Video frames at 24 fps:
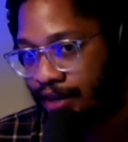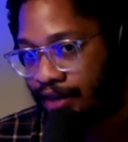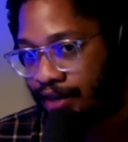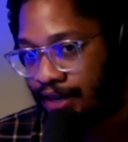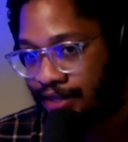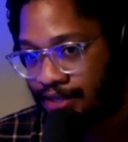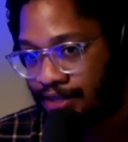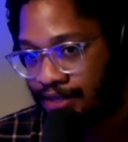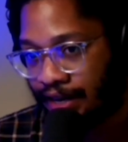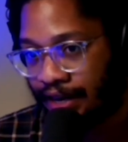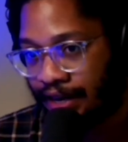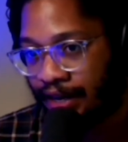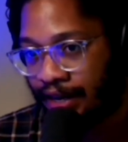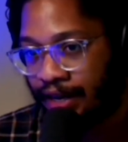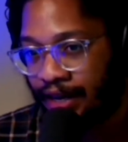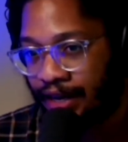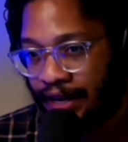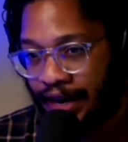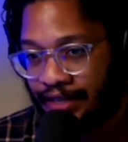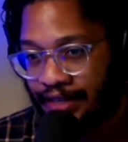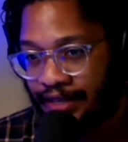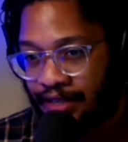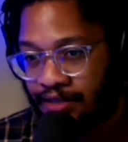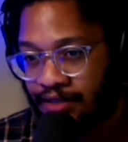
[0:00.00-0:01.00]
It's like
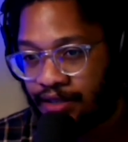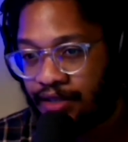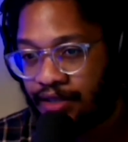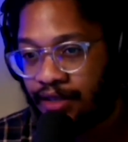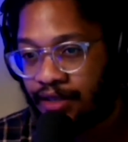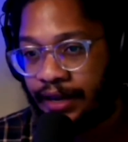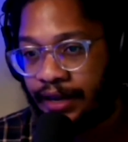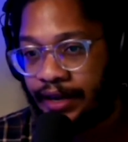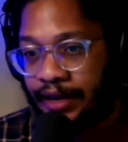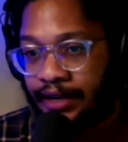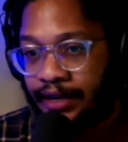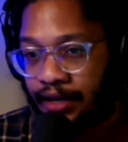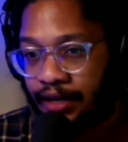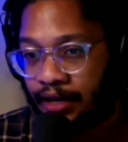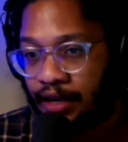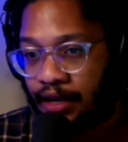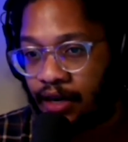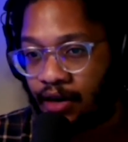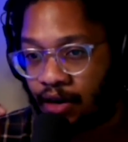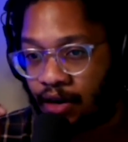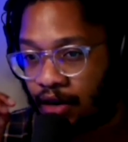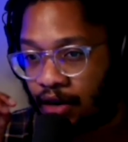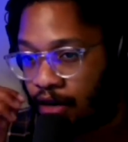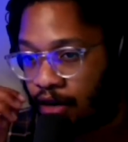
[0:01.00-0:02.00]
it doesn't like
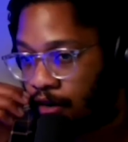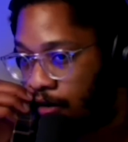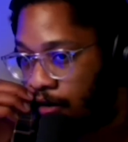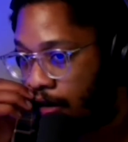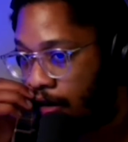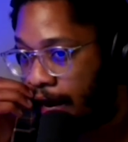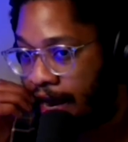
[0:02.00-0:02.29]
I